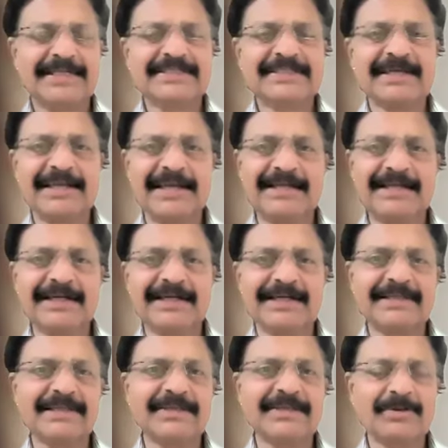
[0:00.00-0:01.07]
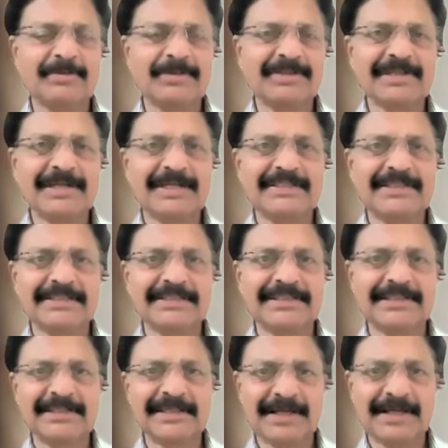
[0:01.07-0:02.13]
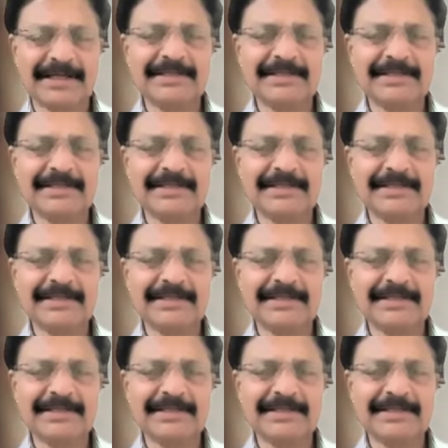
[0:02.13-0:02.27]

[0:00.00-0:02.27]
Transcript: that is created at the neuromuscular junction